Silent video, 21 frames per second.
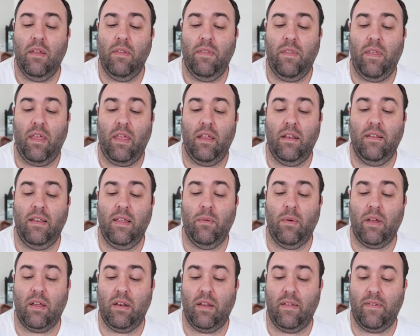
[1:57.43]
Then
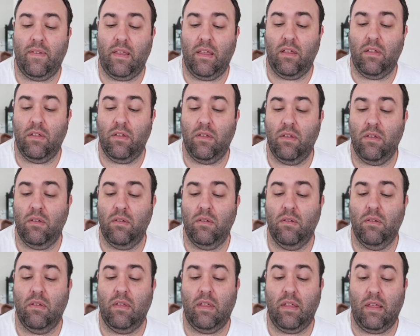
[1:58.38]
T-Rocket does
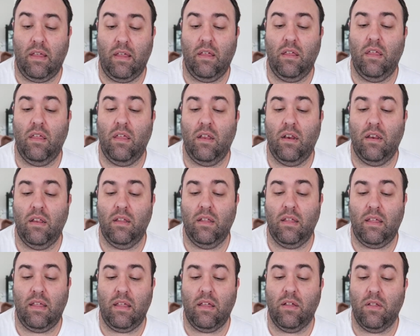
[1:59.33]
igloo. It,
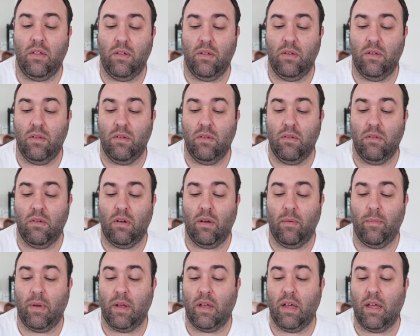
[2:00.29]
igloo.
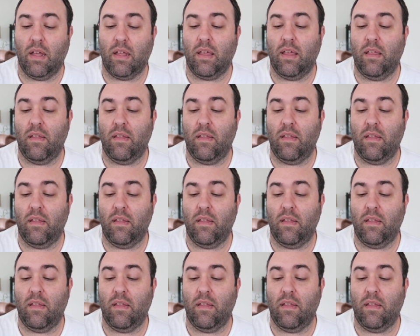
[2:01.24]
Oh my god, I